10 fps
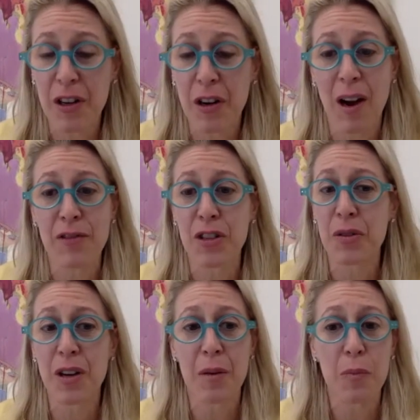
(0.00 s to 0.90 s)
You know, I have two
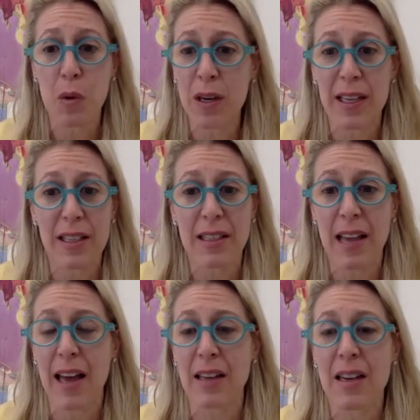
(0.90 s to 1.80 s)
young boys,
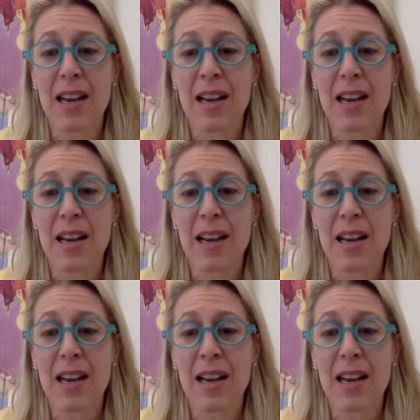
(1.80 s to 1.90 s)
and